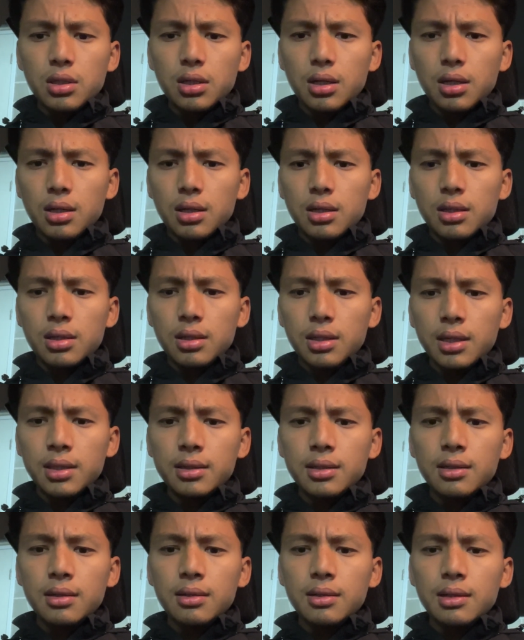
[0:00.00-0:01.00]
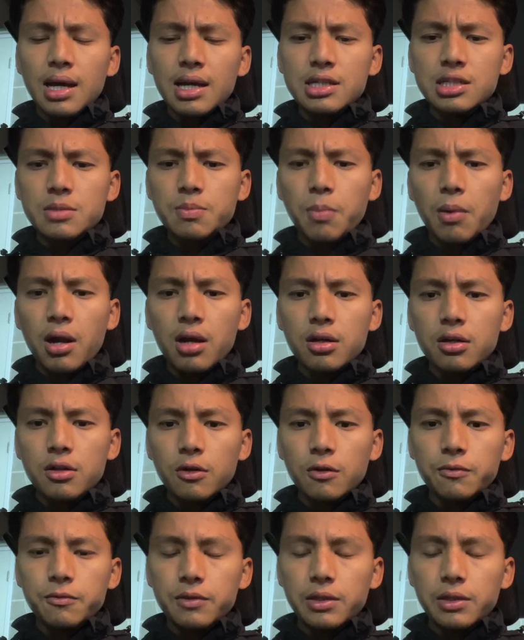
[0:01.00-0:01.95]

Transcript: the last part of